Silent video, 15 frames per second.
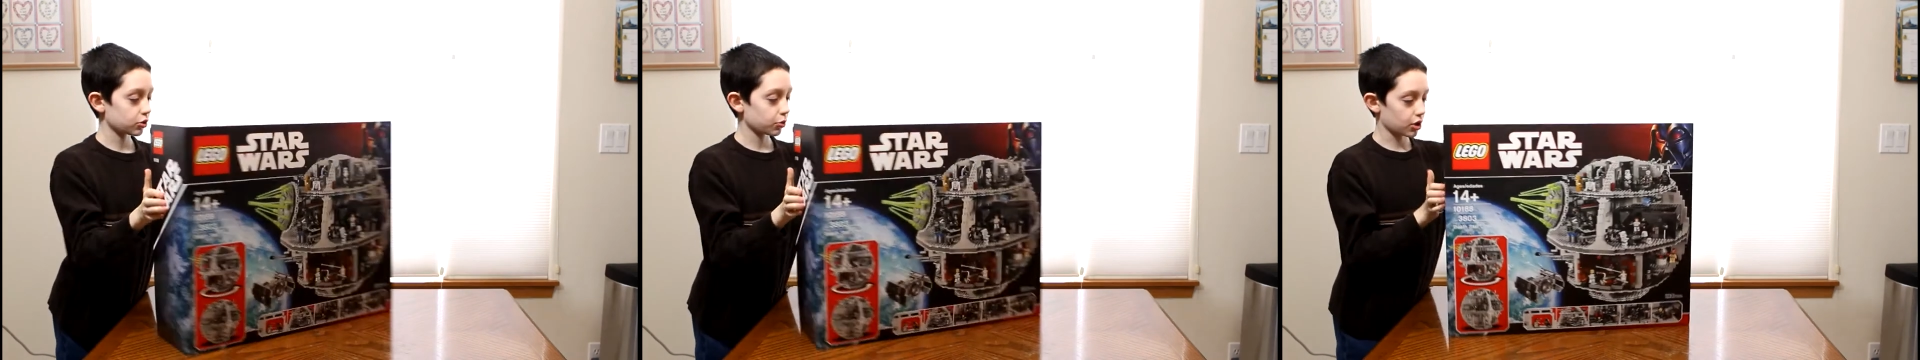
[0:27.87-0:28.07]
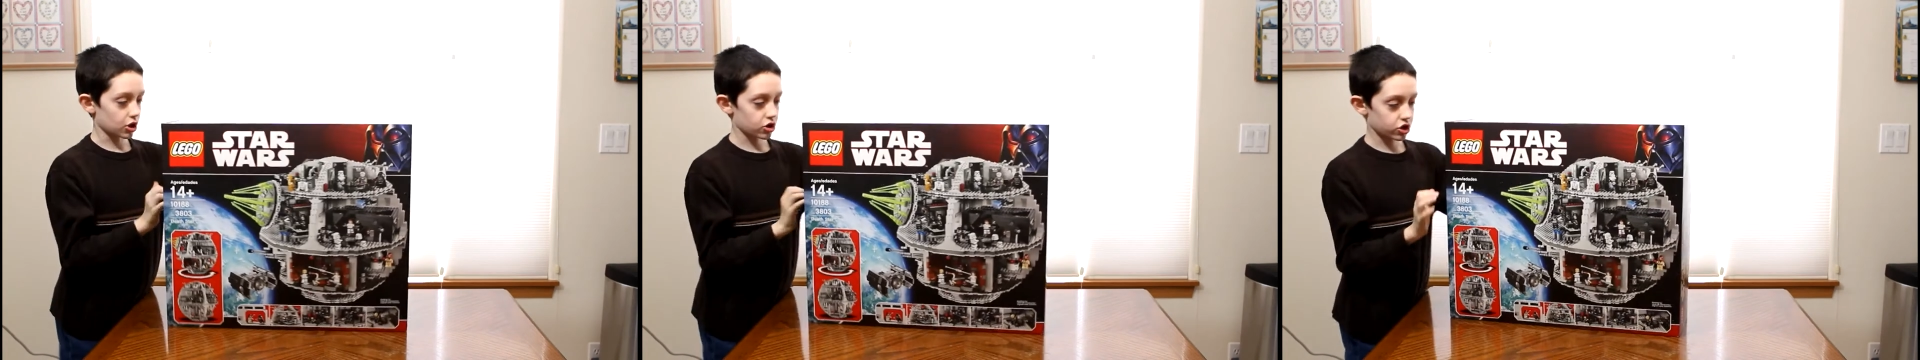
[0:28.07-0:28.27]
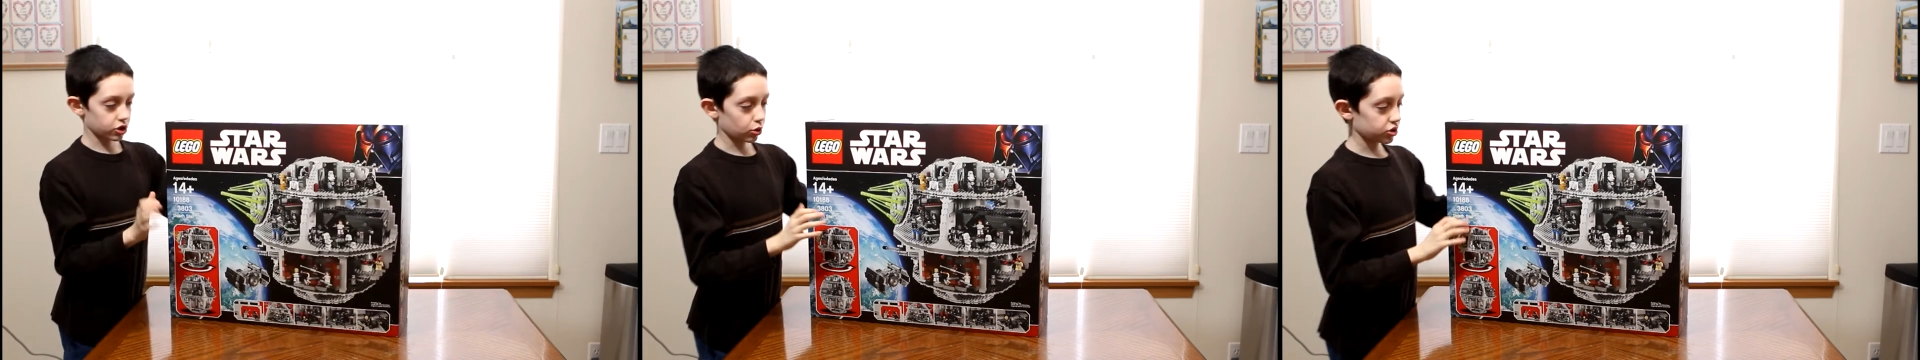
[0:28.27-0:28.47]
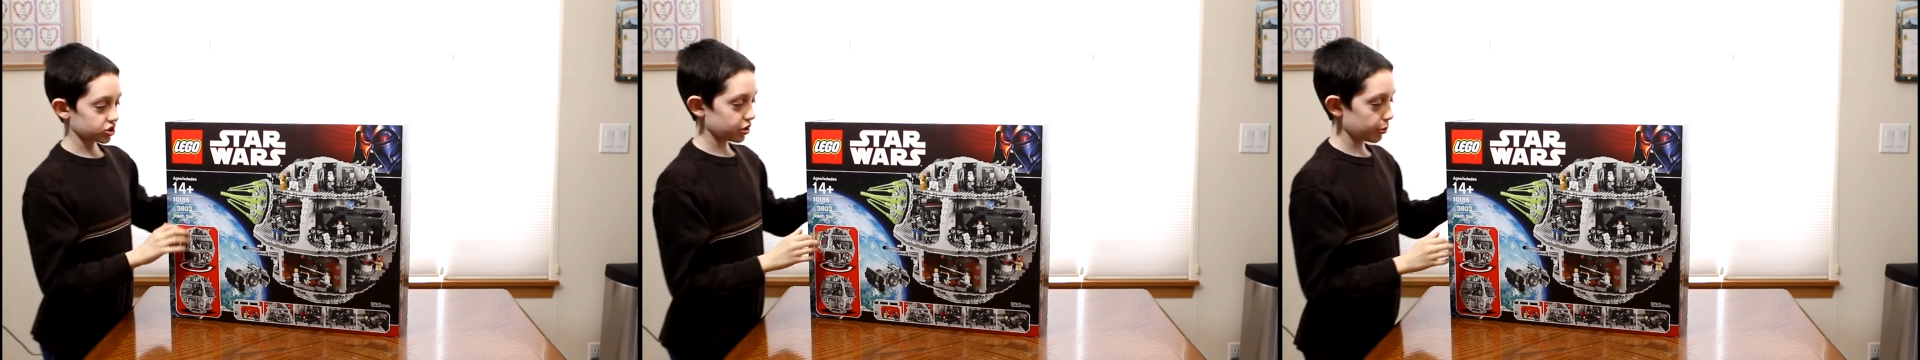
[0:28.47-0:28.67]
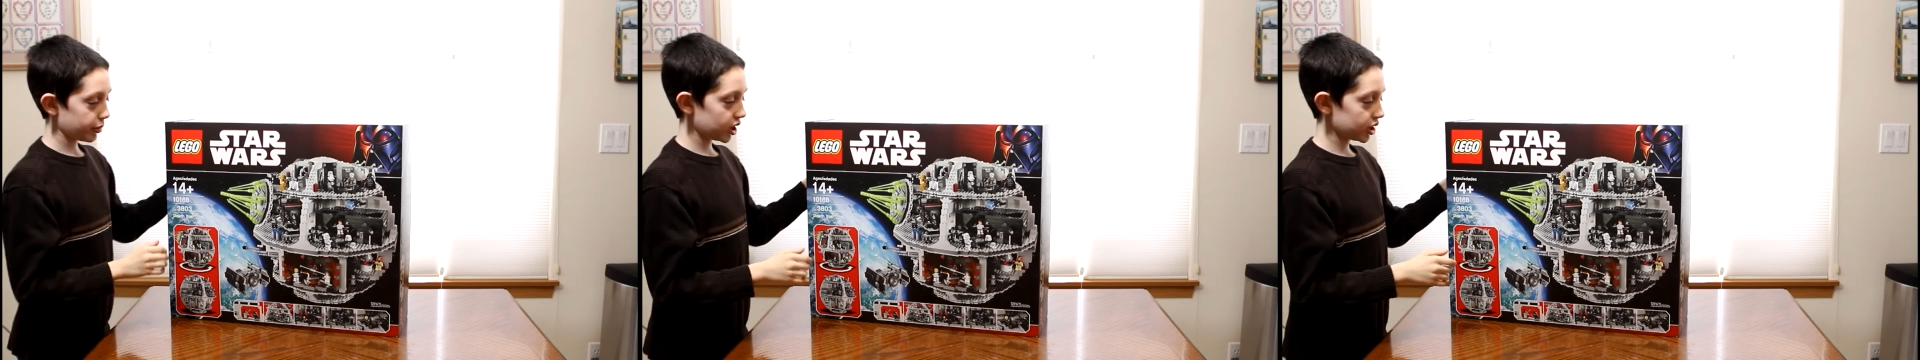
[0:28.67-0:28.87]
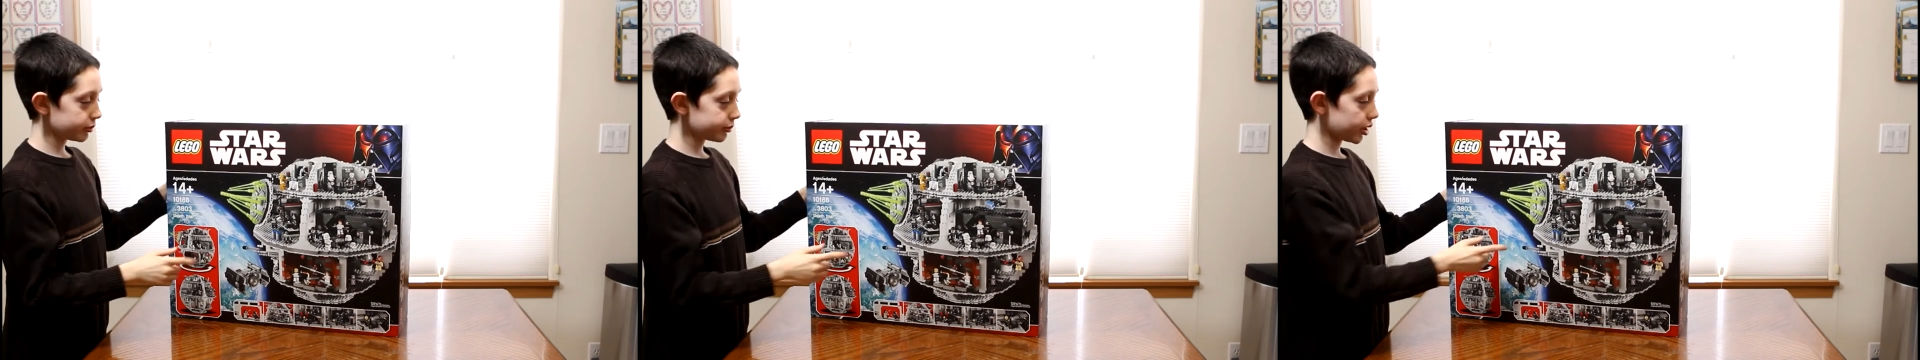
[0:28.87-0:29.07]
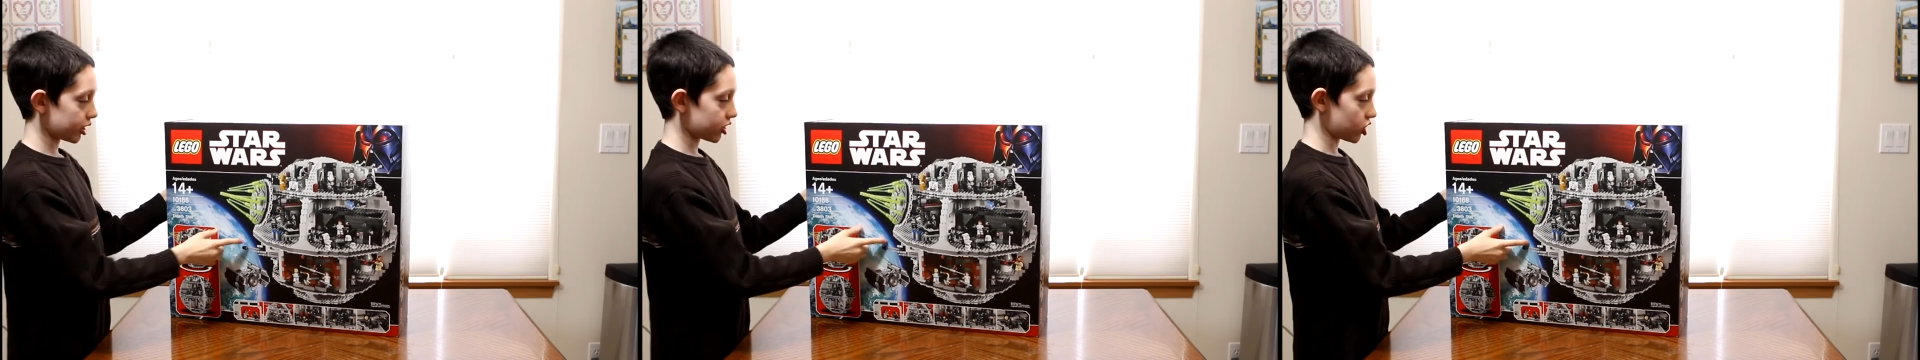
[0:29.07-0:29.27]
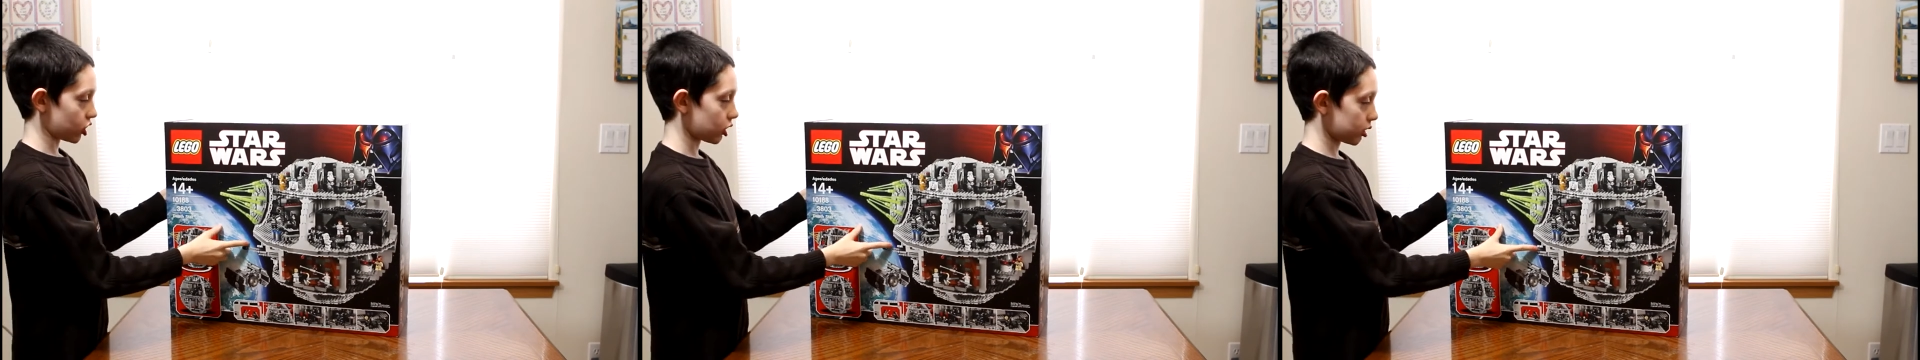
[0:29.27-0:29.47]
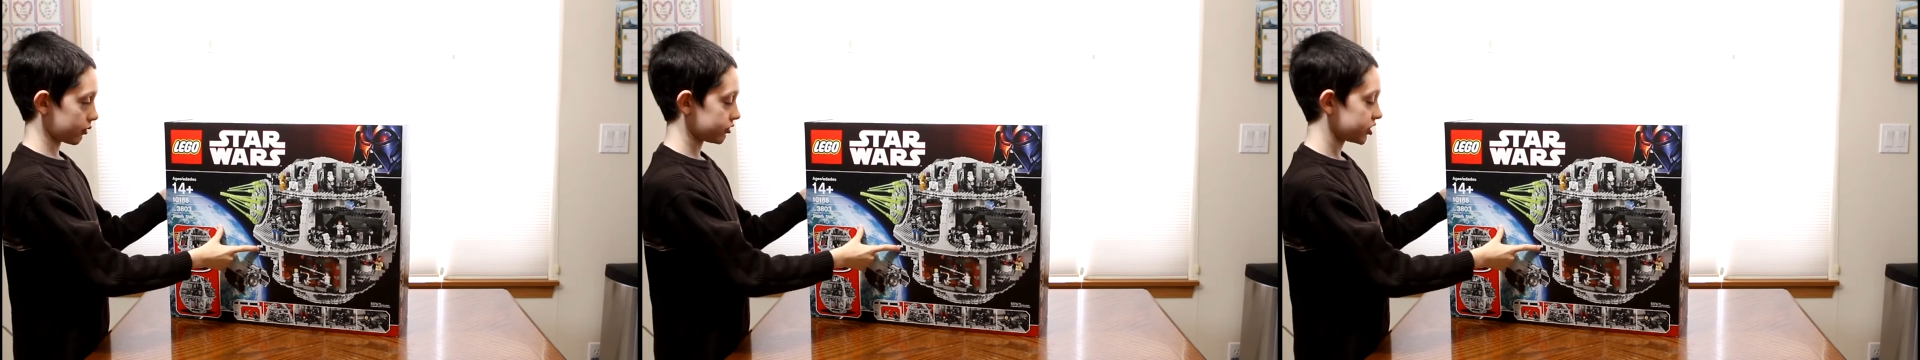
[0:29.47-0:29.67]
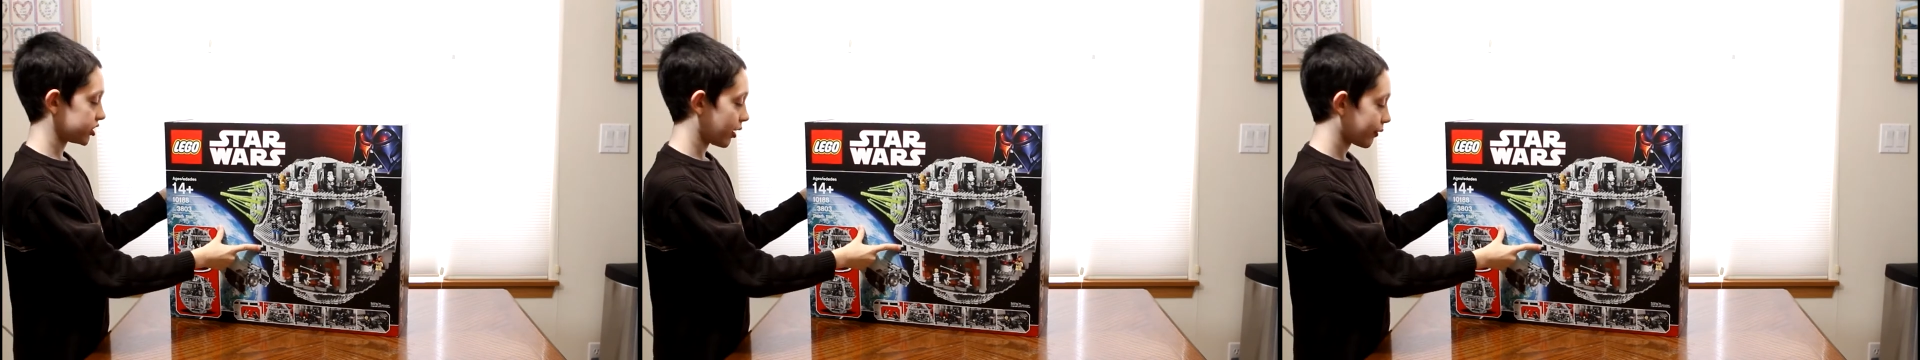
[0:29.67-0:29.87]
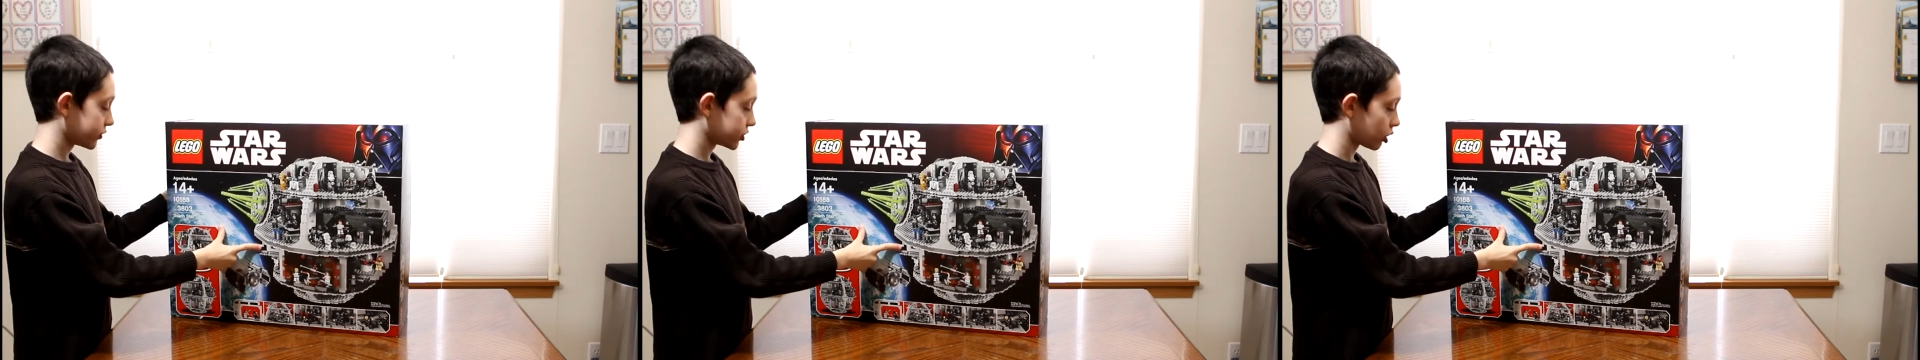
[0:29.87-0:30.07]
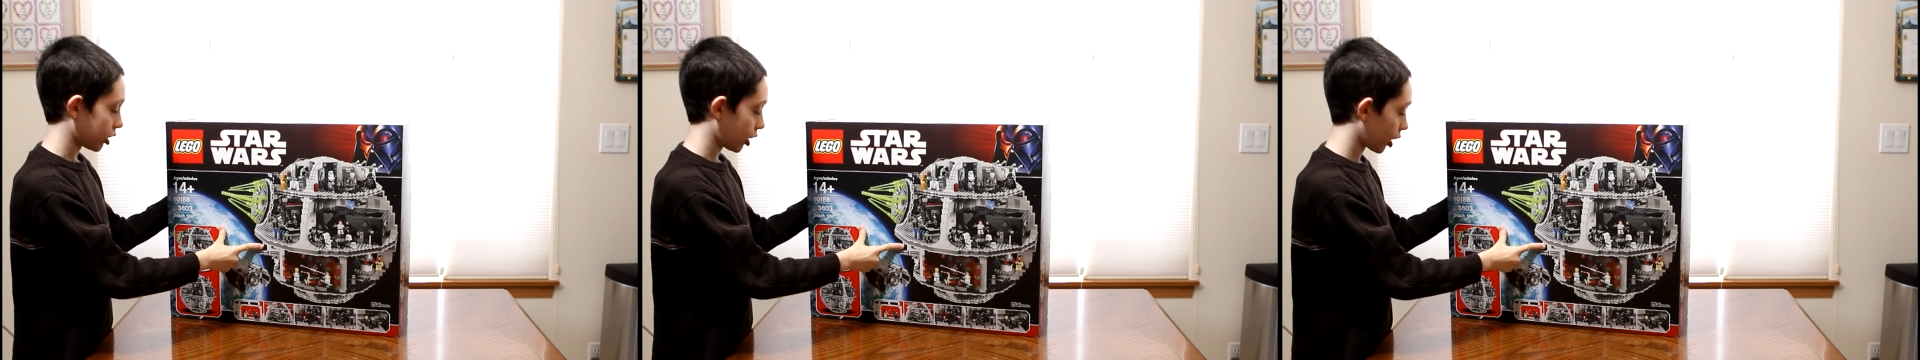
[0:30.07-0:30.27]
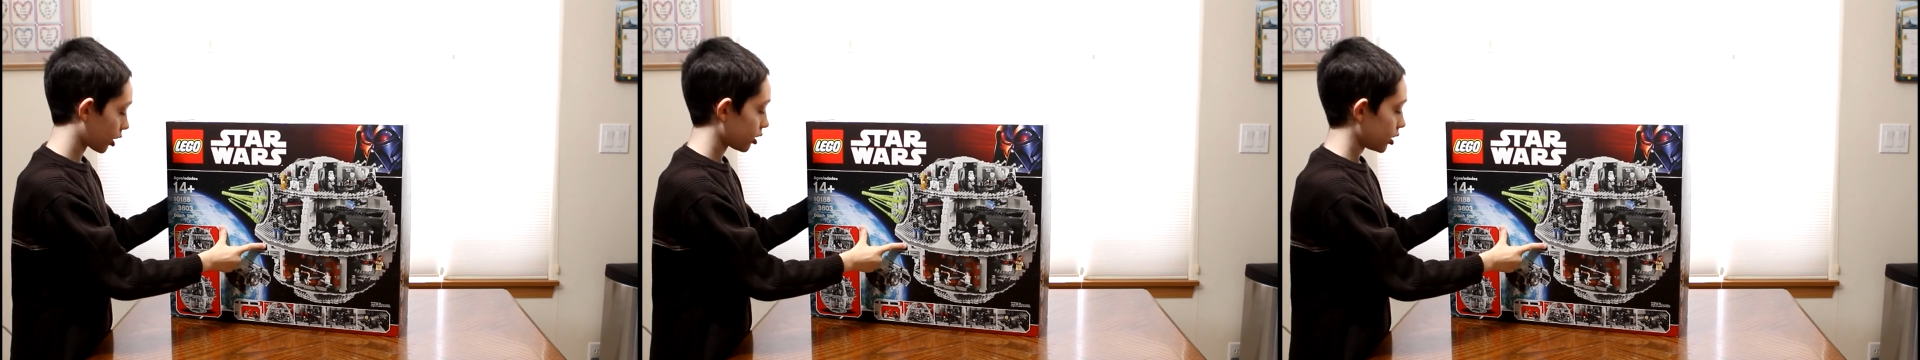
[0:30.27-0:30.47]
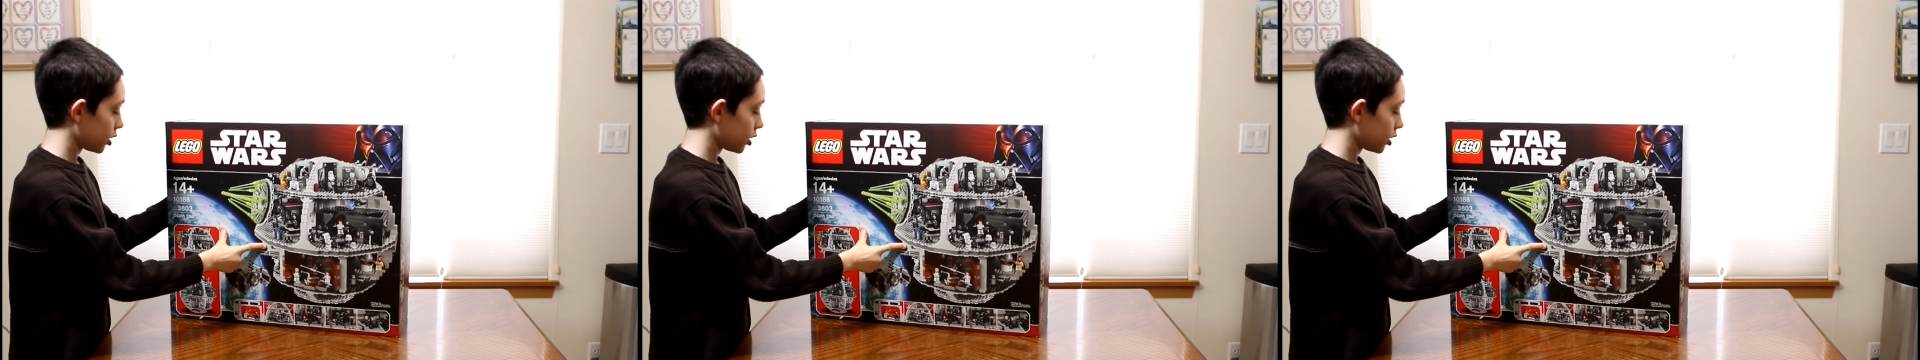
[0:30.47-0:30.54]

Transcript: where it shows the main picture of the Death Star.